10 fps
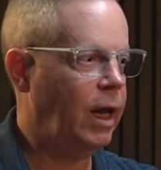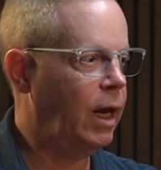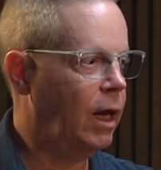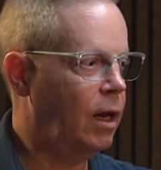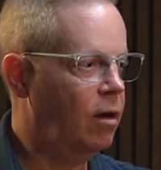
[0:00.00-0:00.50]

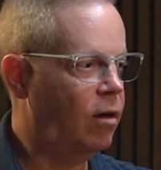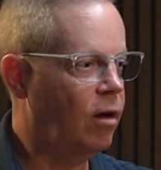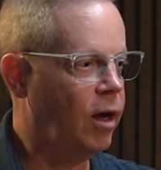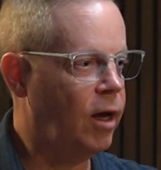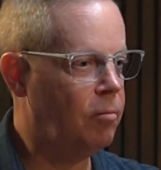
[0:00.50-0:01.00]
And
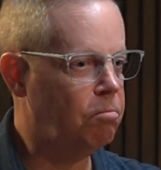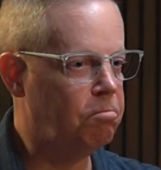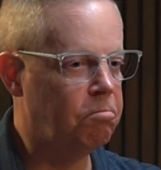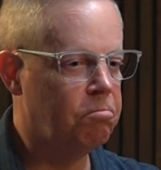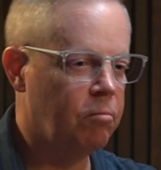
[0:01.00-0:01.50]

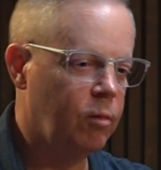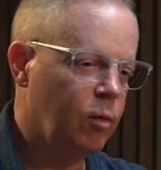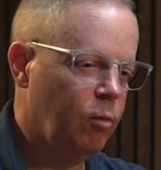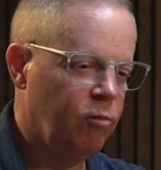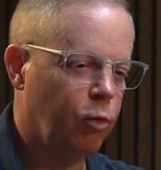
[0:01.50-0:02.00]

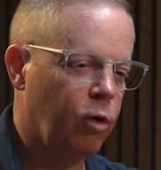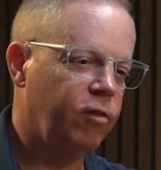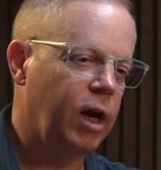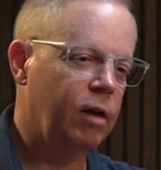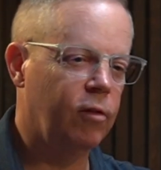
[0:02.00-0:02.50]
4 or
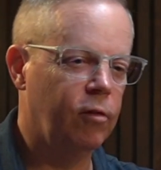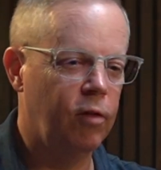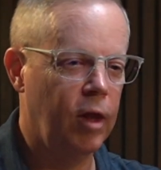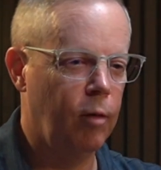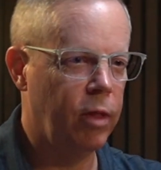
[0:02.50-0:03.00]
5
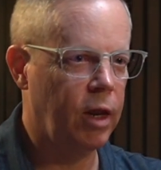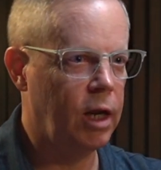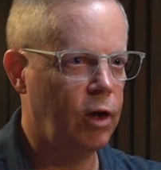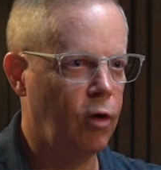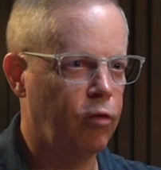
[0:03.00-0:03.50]
of them that
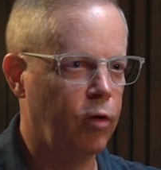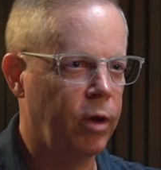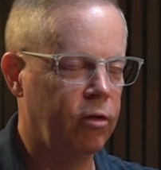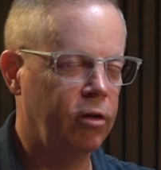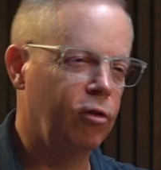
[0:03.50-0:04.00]
I'd known for
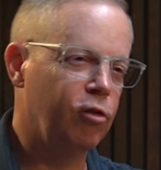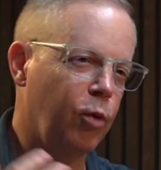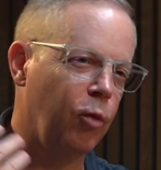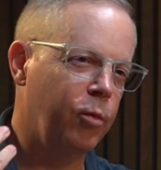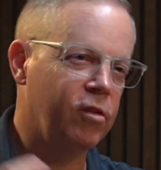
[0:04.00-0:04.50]
many years
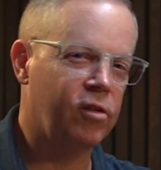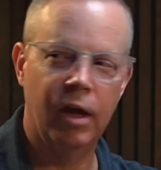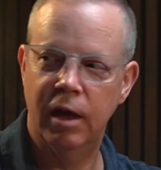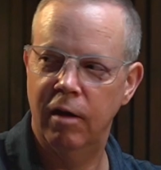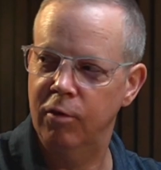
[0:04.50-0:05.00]
pulled me
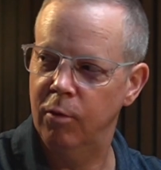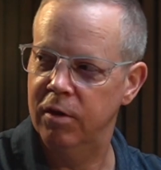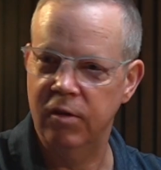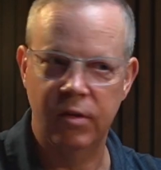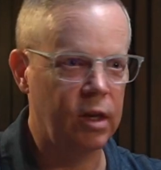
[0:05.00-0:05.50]
aside
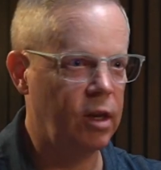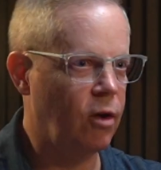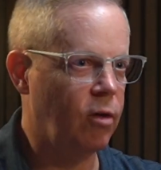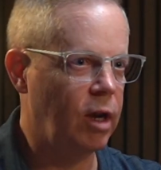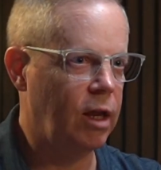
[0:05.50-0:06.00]
afterwards and said, "You
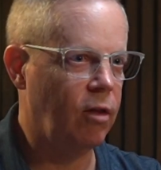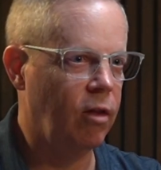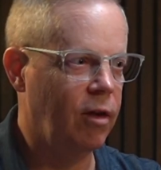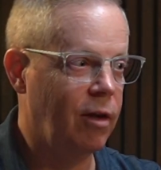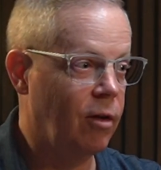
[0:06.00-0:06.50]
know what, Neal?
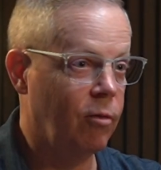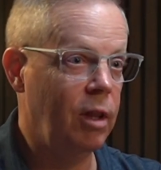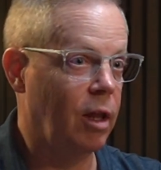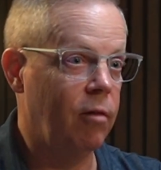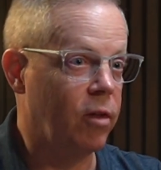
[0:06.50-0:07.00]

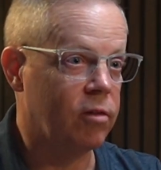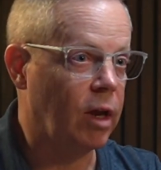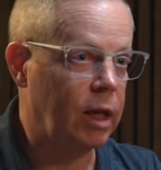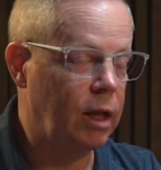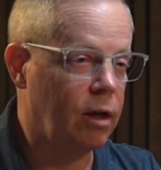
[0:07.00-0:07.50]
We love this
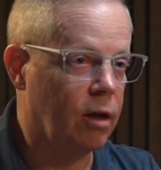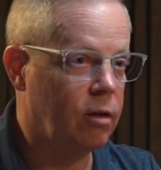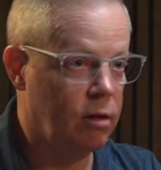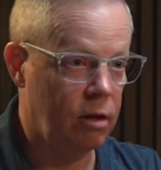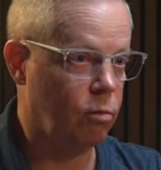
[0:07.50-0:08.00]
idea.
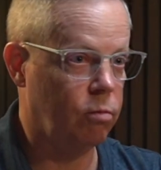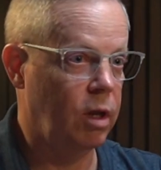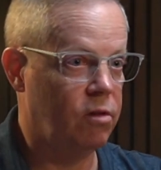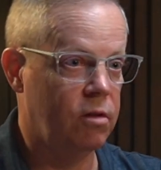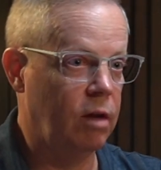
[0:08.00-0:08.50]

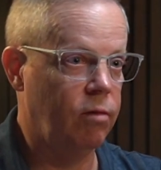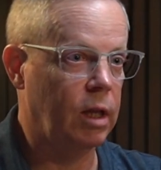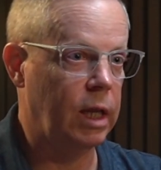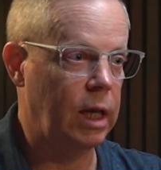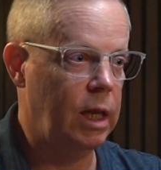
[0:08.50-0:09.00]
It's
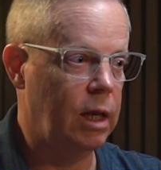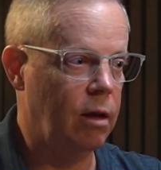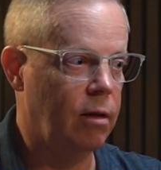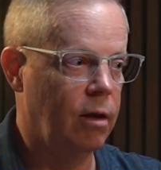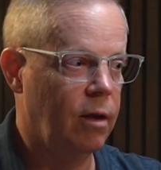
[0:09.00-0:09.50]
definitely
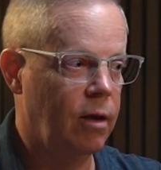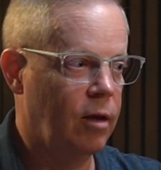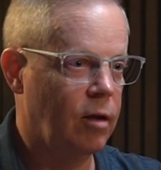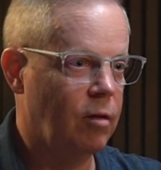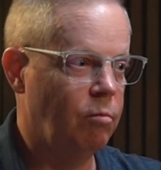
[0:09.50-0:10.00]
needed,
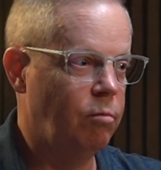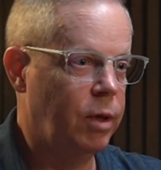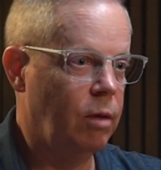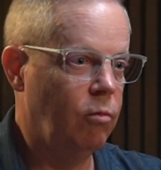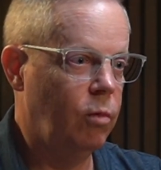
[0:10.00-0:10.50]

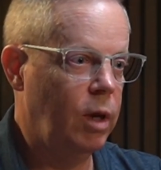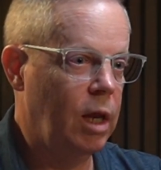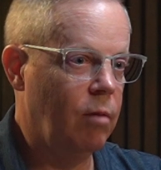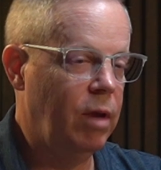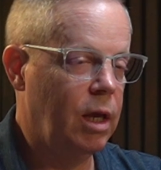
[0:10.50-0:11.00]
but we
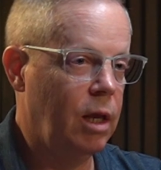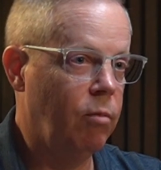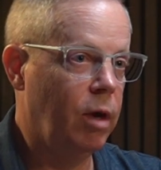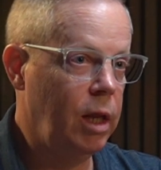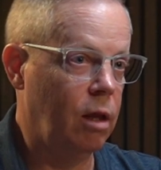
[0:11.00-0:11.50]
can't make any
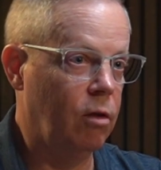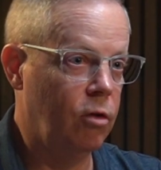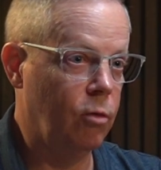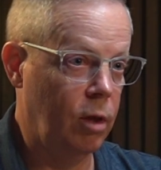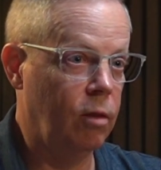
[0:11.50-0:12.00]
money
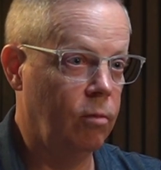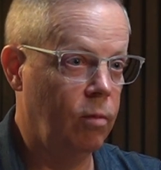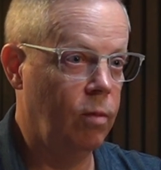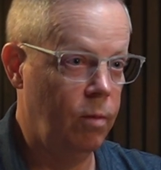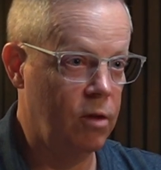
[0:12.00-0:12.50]
doing
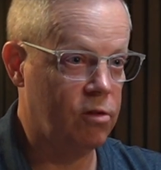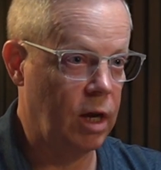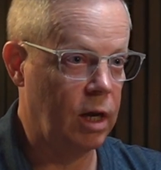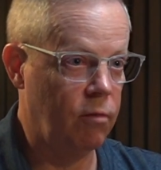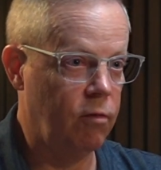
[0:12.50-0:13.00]
this
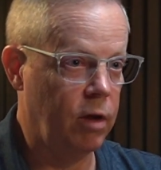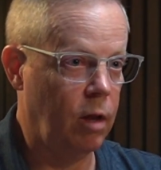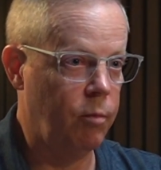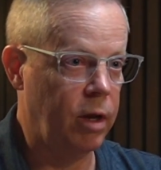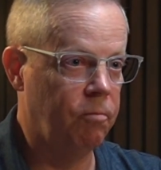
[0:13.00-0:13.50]
kind of
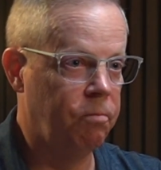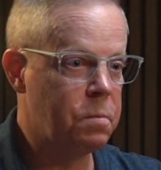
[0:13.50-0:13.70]
development."